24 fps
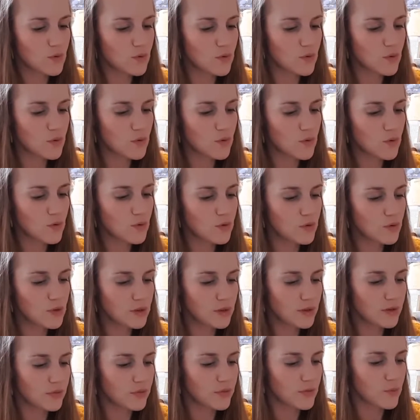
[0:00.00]
all
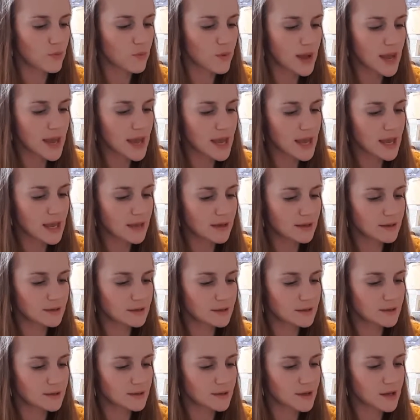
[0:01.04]
the way
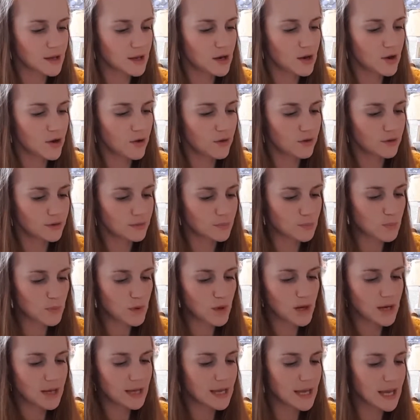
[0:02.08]
along,
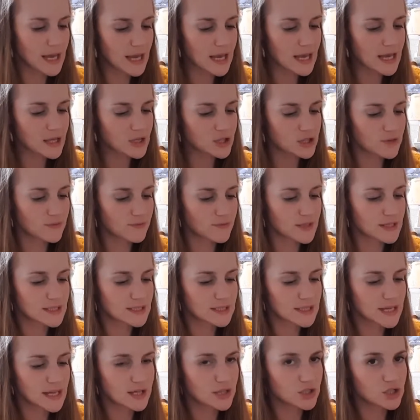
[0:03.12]
pulling each of the
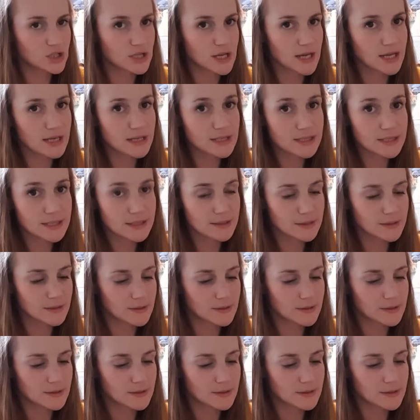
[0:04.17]
stitches